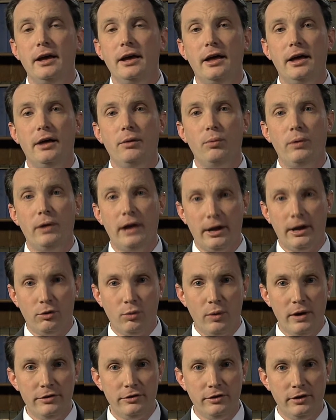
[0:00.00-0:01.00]
When I
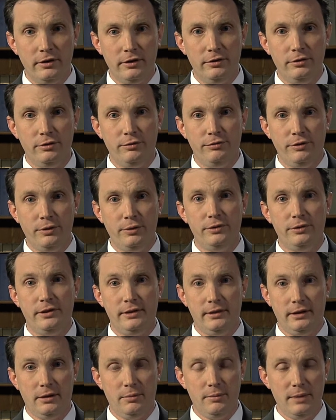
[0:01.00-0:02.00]
questioned the folks
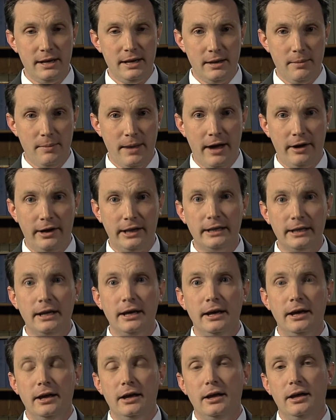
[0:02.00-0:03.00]
in the committee about it,
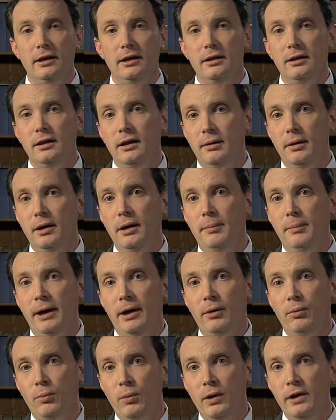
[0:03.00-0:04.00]

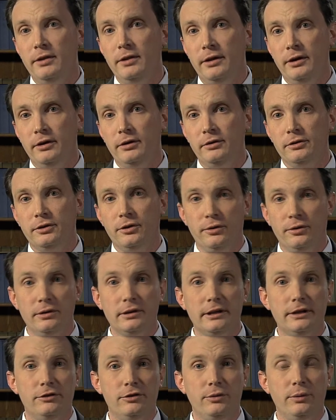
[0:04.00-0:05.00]
about what they're
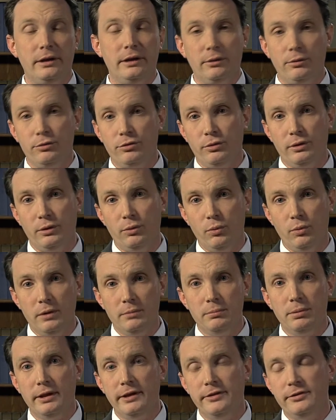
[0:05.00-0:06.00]
currently doing, there was only
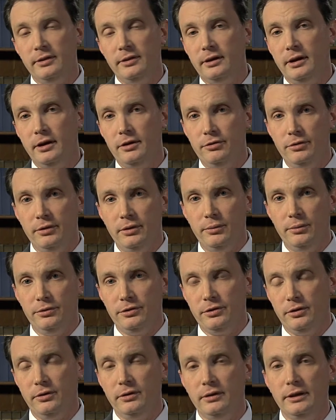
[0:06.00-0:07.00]
one place in the country that
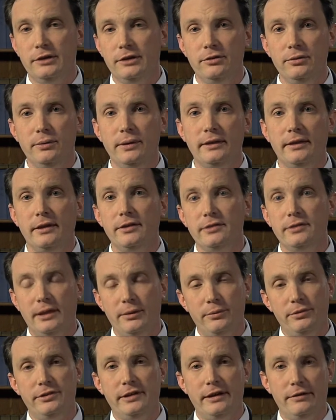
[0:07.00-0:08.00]
was currently doing this, and
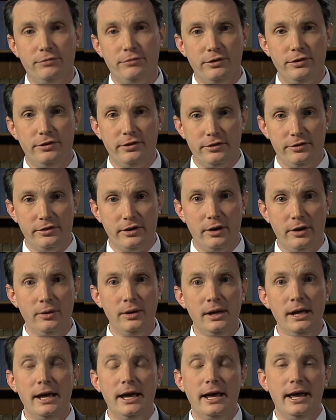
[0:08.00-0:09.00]
that was San Francisco,
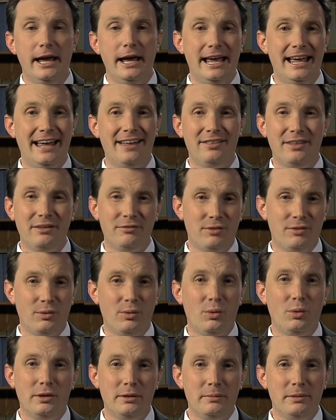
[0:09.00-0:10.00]
and they've
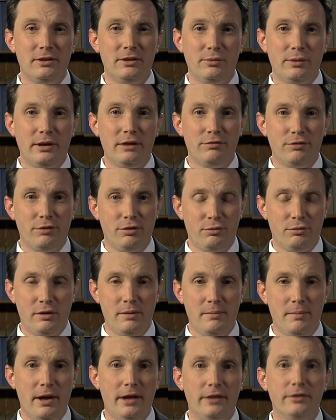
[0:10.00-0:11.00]
only been doing it for
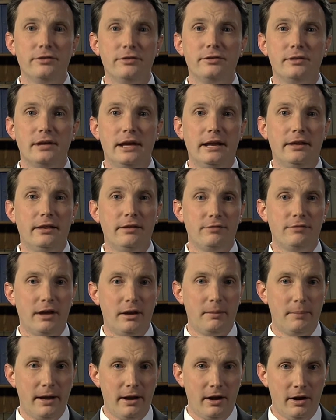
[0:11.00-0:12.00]
3 months, and they've
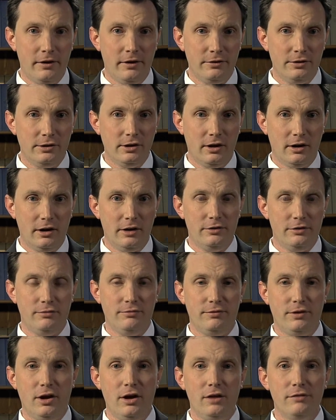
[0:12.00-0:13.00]
got about 100 cars
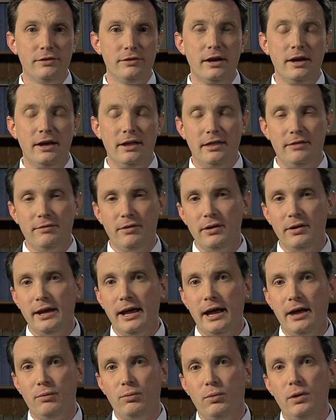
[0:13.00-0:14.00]
involved. They've already
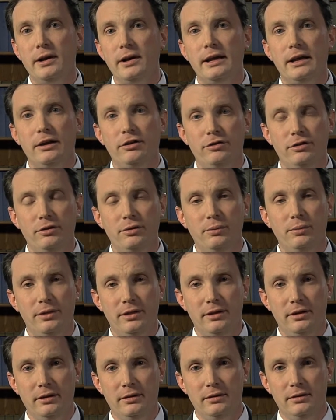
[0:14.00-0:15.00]
had one issue
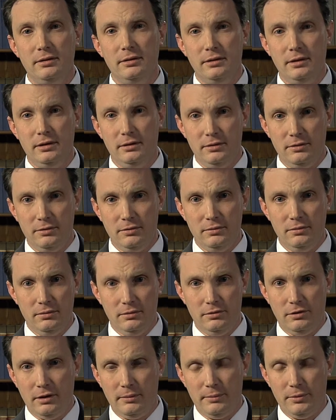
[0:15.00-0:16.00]
with a
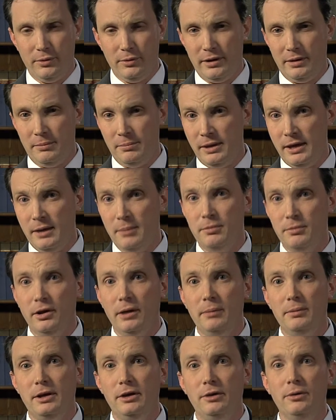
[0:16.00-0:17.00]
gentleman who had a
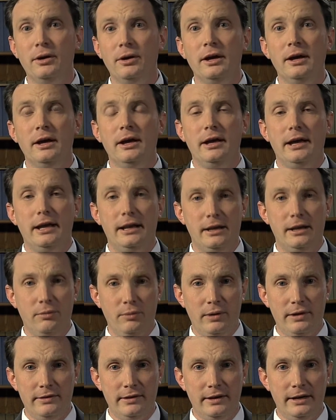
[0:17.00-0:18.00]
BMW, and he
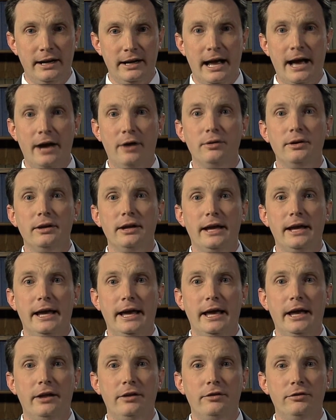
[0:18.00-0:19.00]
rented it out,
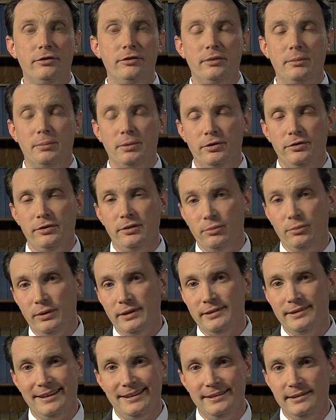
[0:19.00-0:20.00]
and the person that
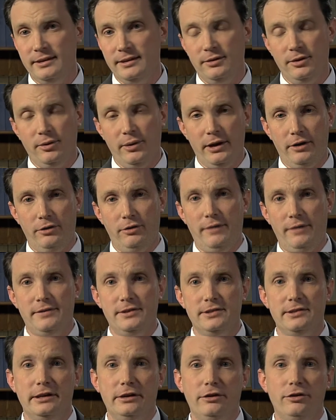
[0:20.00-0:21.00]
rented it didn't know how to drive a
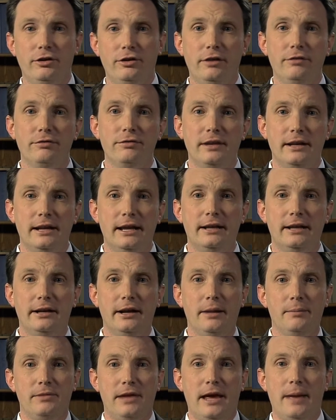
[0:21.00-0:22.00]
stick shift and
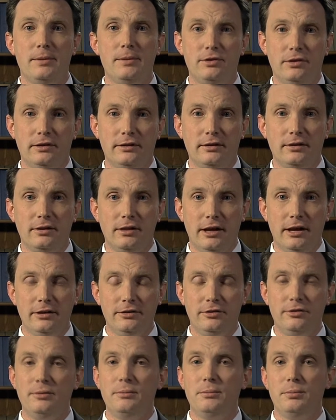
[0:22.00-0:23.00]
ended up damaging the
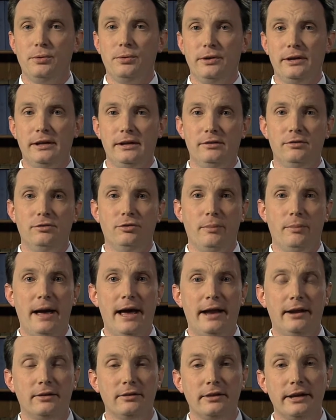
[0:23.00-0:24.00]
clutch pretty
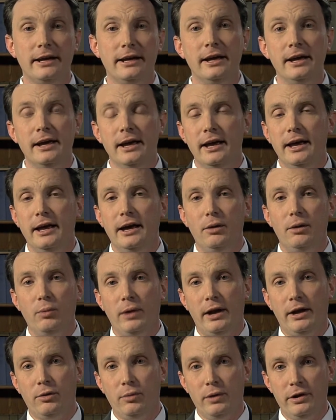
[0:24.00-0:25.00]
dramatically.
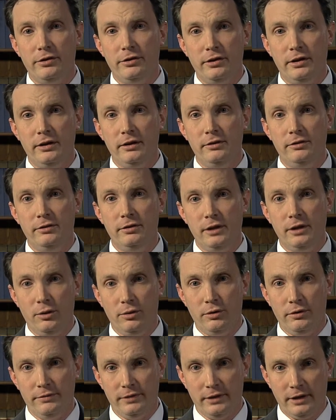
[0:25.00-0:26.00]
When I questioned the
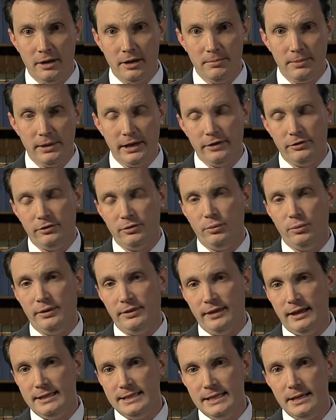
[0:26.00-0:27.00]
owner of the company as to
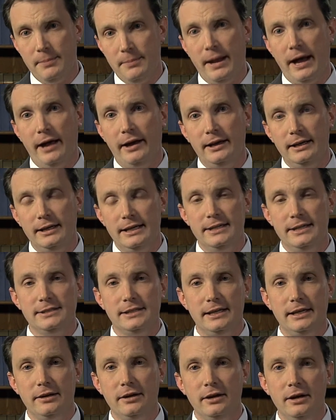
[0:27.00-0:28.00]
what they did about it, he
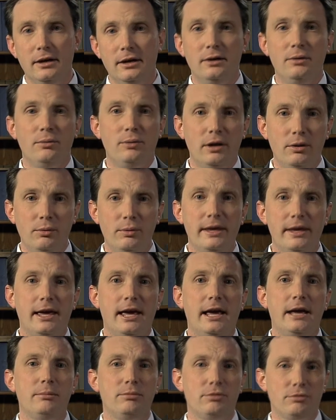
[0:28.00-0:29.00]
said, well, we
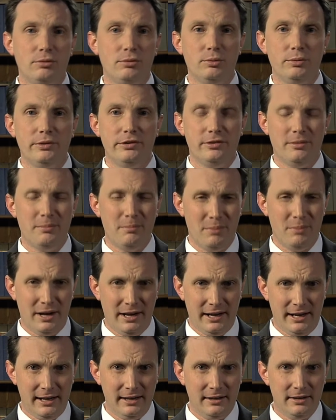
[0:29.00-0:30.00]
came through with some
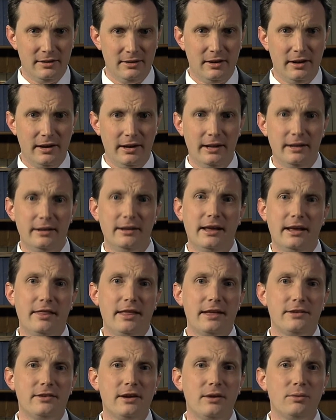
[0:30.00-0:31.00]
money on it. Now,
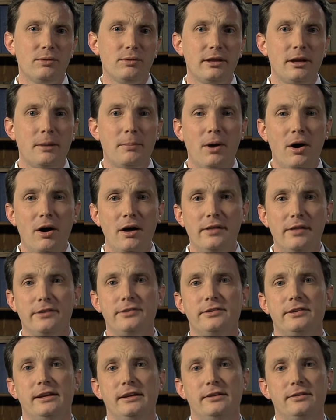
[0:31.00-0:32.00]
that's not really a
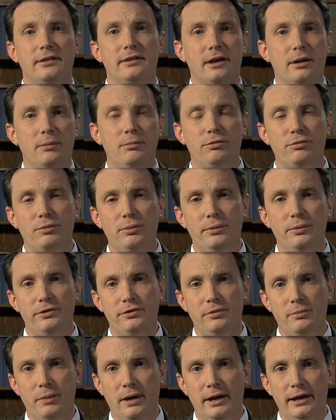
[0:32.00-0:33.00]
policy to come through with
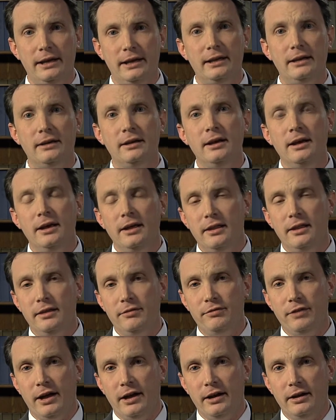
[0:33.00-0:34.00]
some money, and
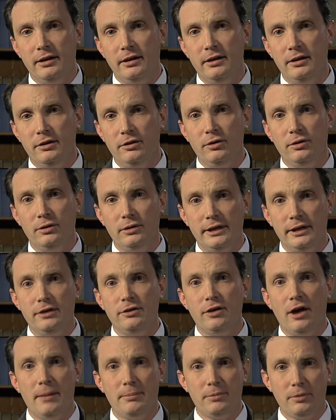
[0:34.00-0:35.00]
they've got an early
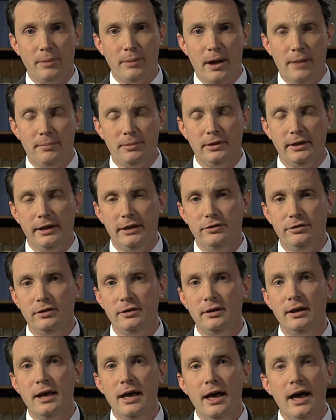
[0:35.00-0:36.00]
adopter
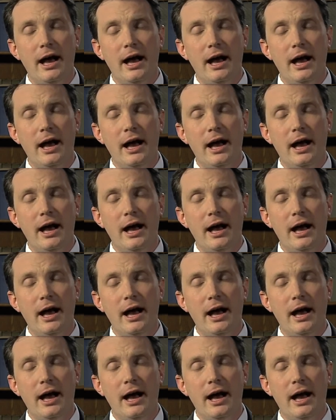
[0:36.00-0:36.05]
population.